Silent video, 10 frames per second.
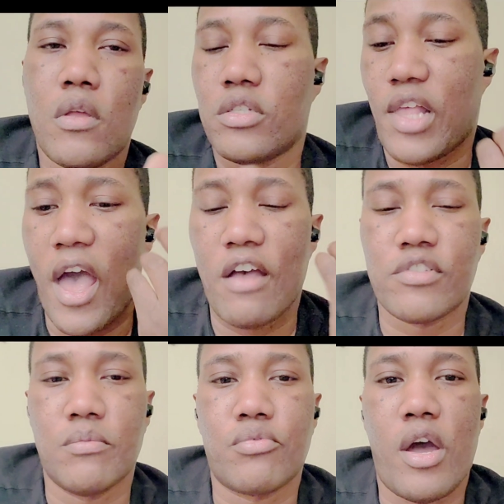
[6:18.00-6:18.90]
I have
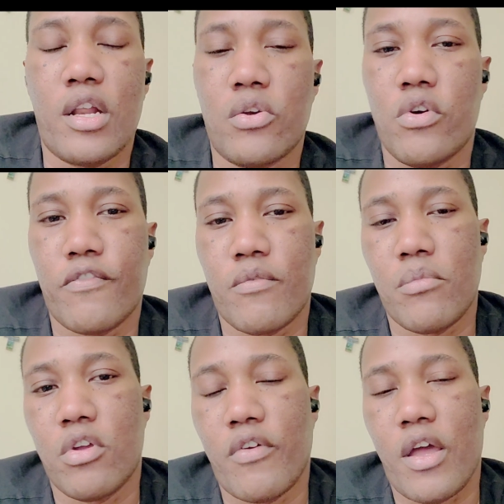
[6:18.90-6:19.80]
some product off of
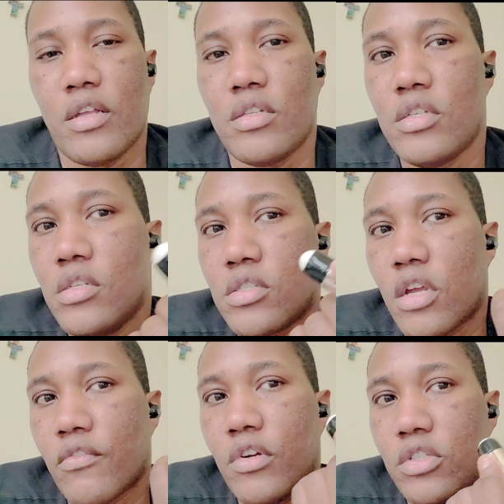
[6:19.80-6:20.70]
here, right? I
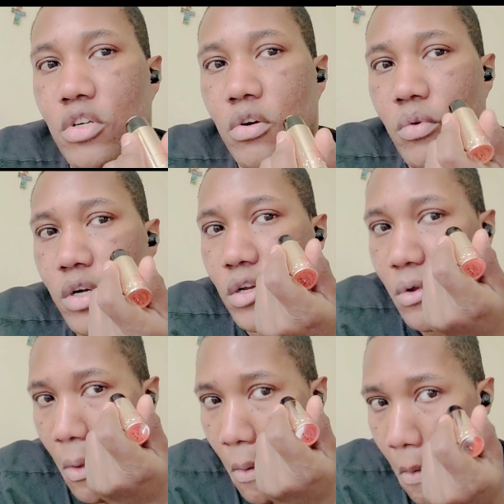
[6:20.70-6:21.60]
really don't want to
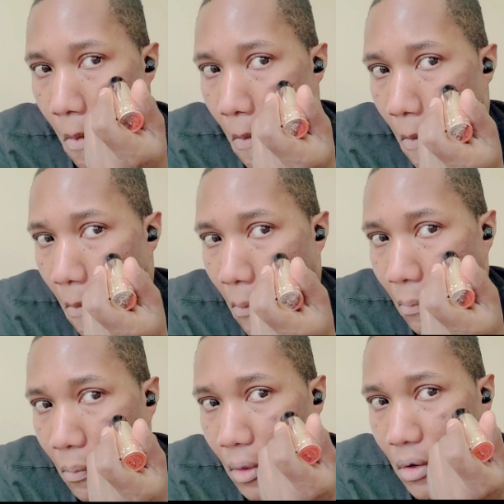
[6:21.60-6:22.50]

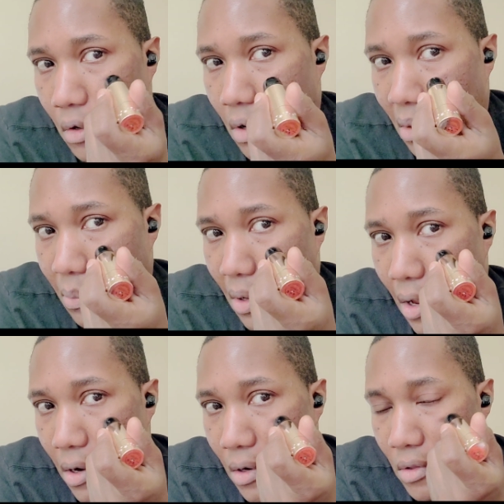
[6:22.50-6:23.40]
like
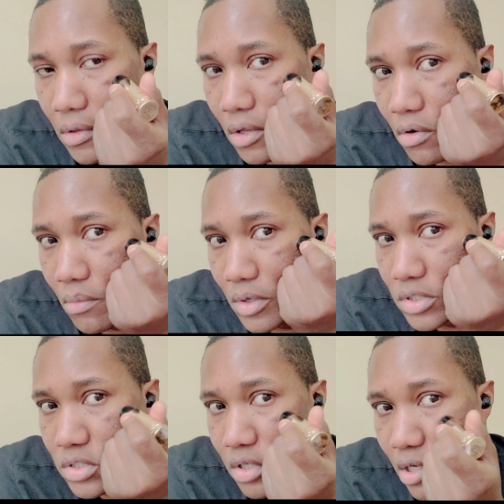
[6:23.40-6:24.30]
apply anything on my
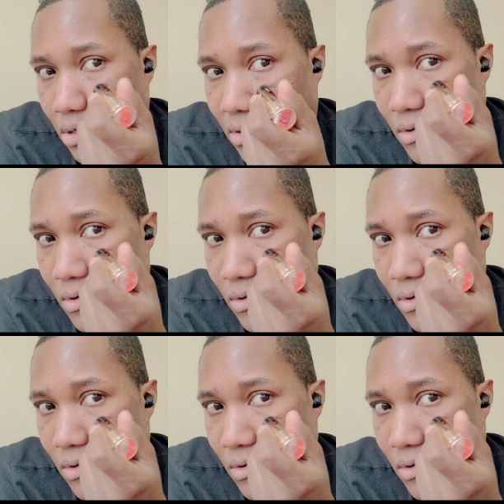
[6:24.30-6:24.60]
skin.